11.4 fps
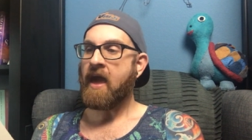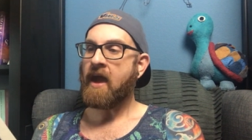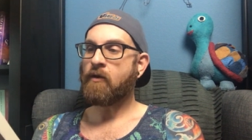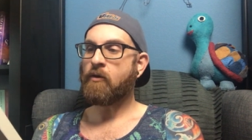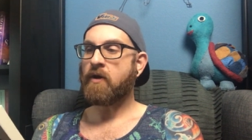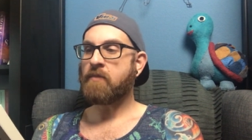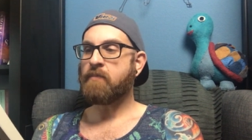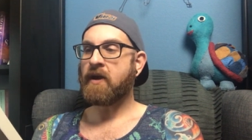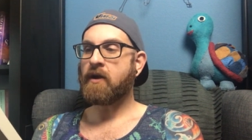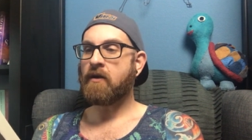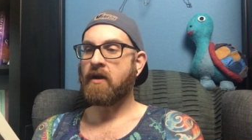and growing
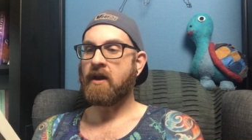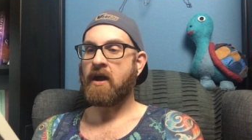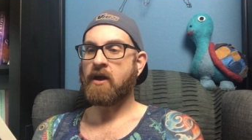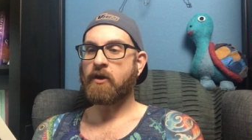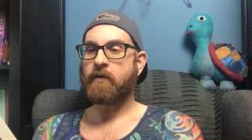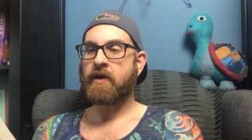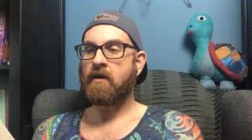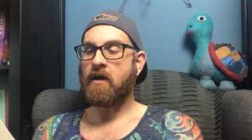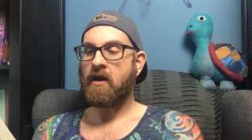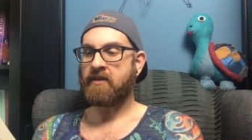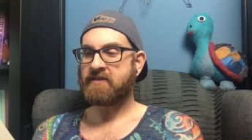bigger and
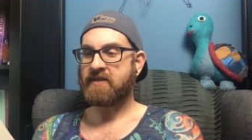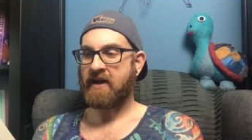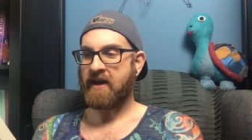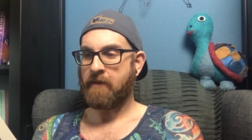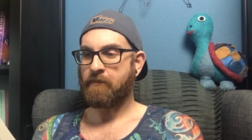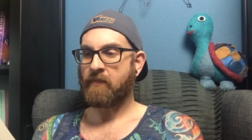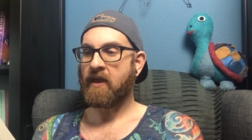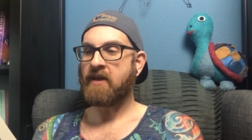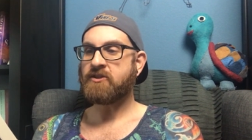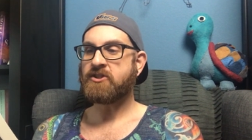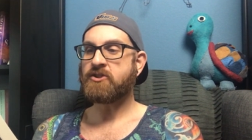hungrier all the time.
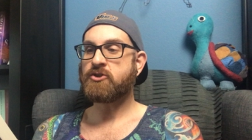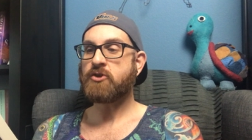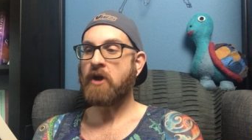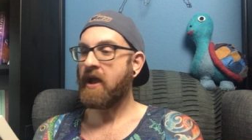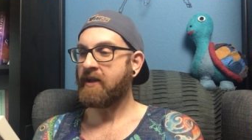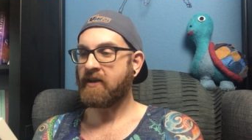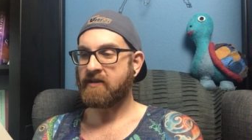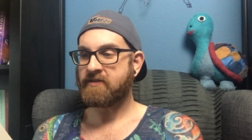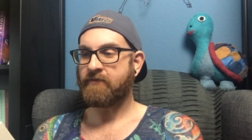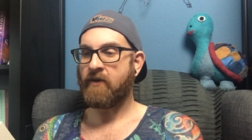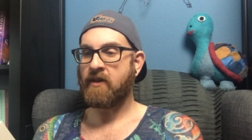And she's trying
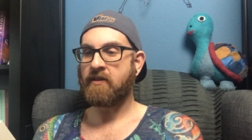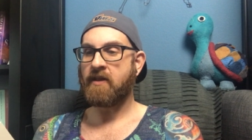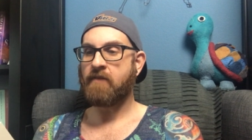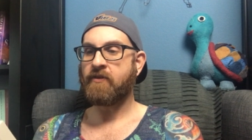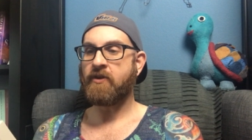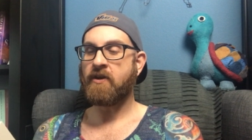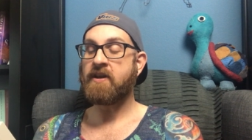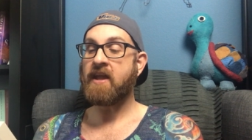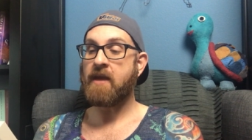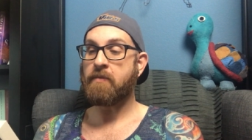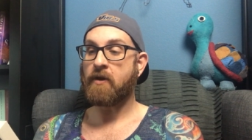not to fall in love with our
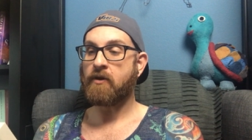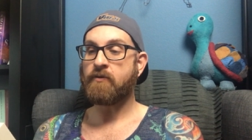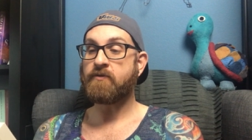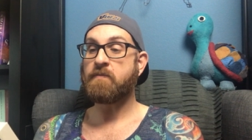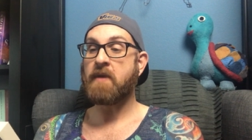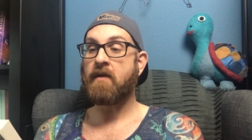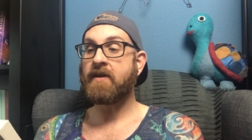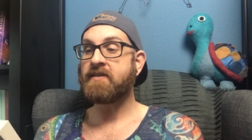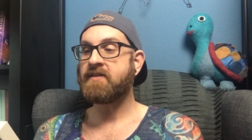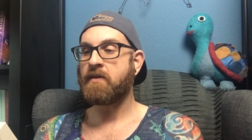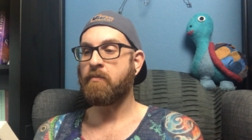neighbor, who's
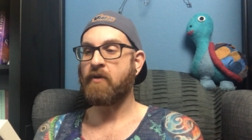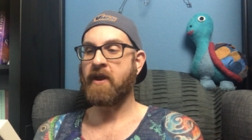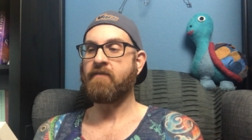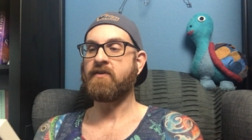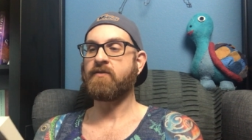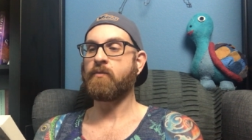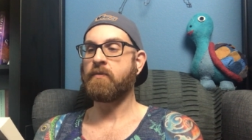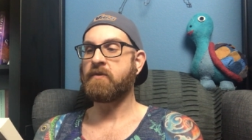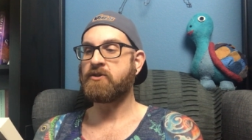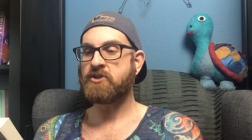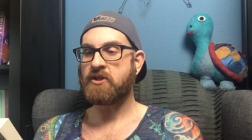married to the bravest
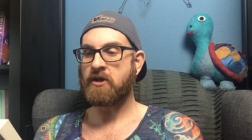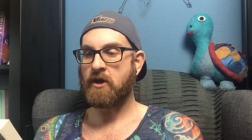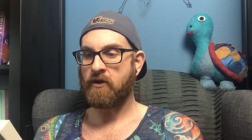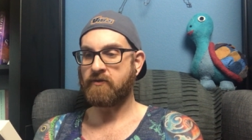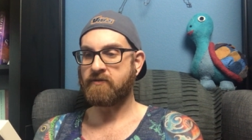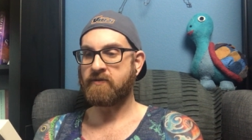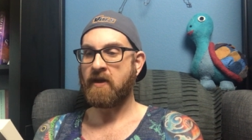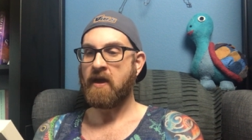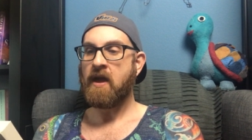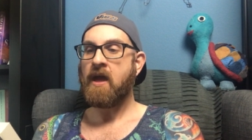woman she knows.